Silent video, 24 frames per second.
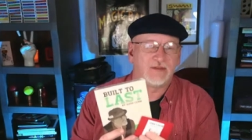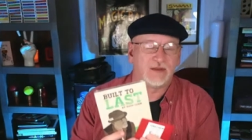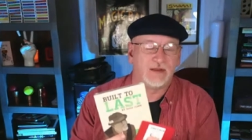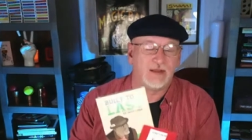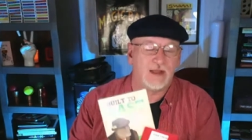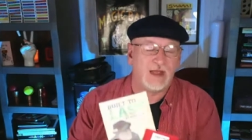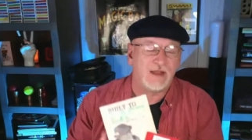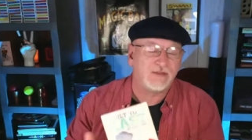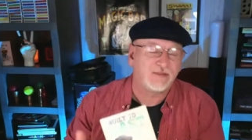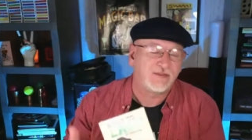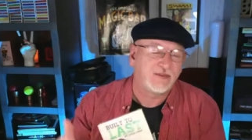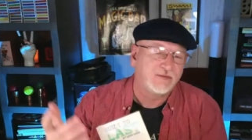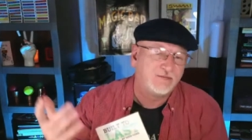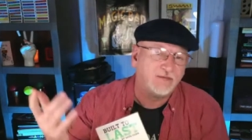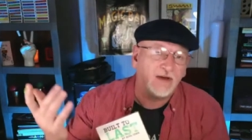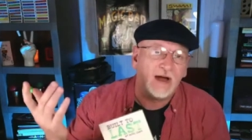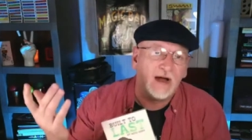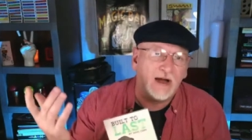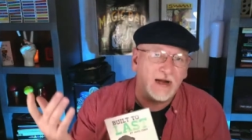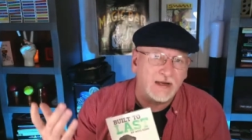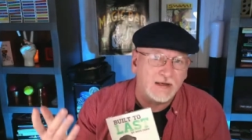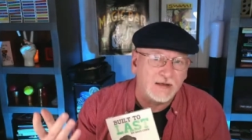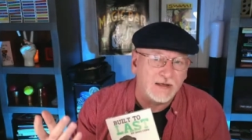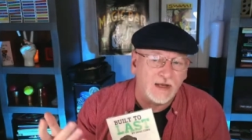And that's
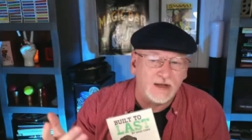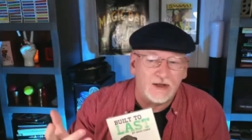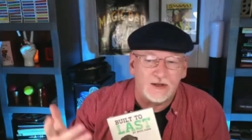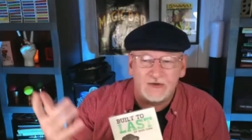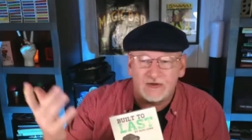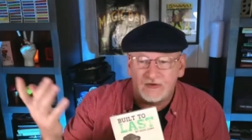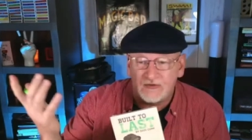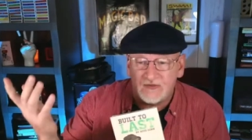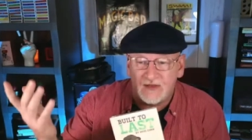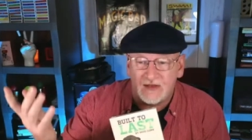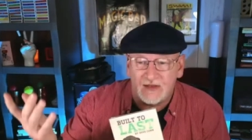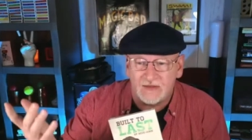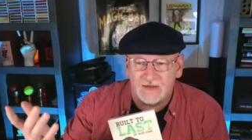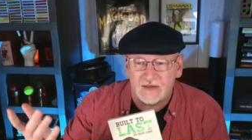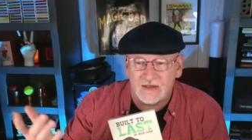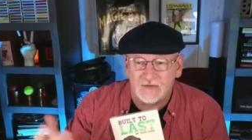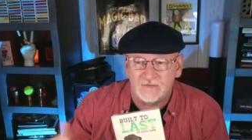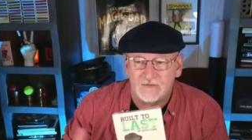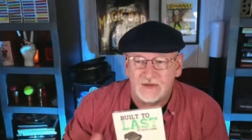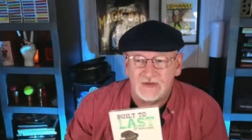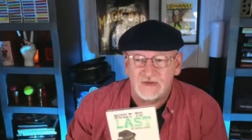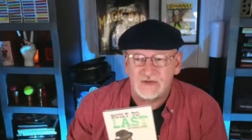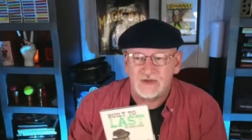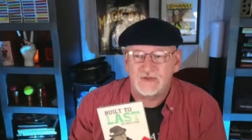fine. I understand the
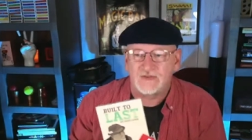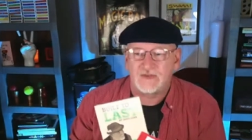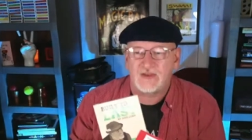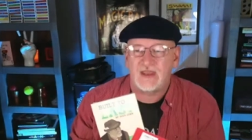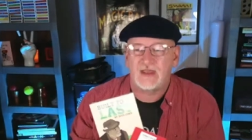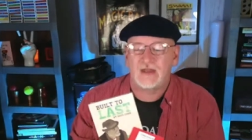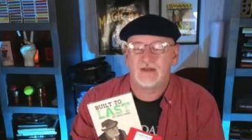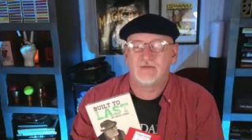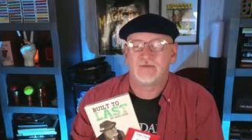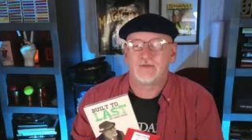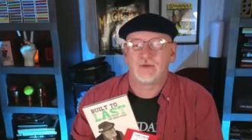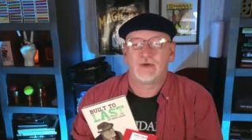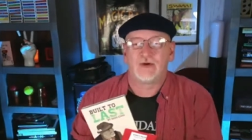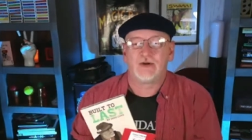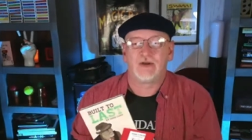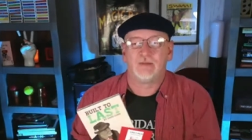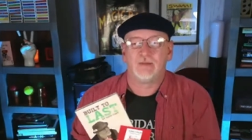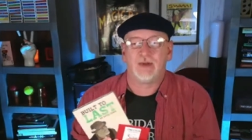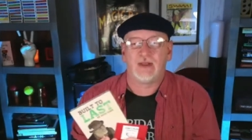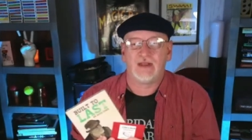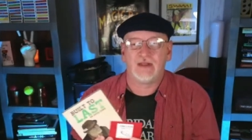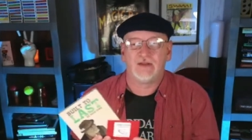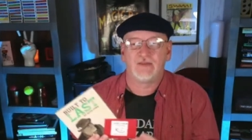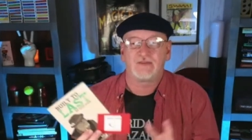conventions can't afford to
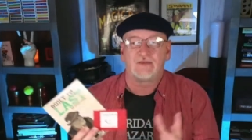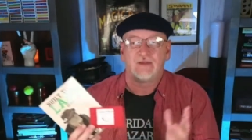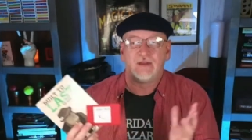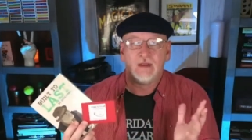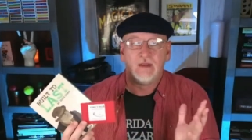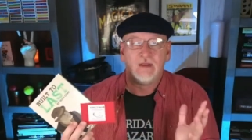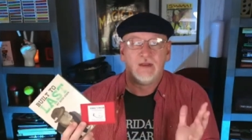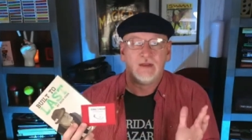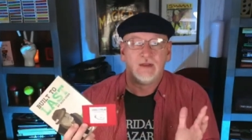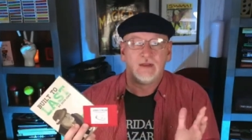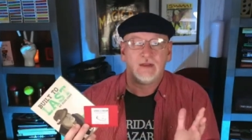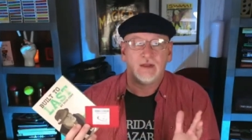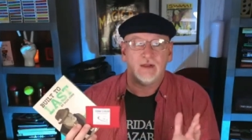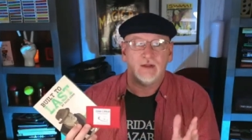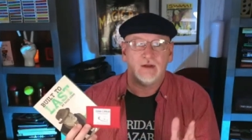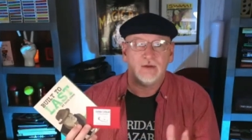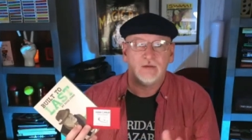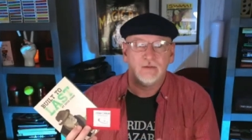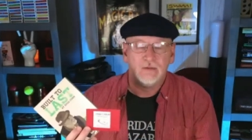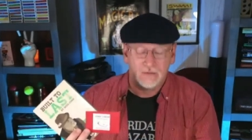pay us, you know,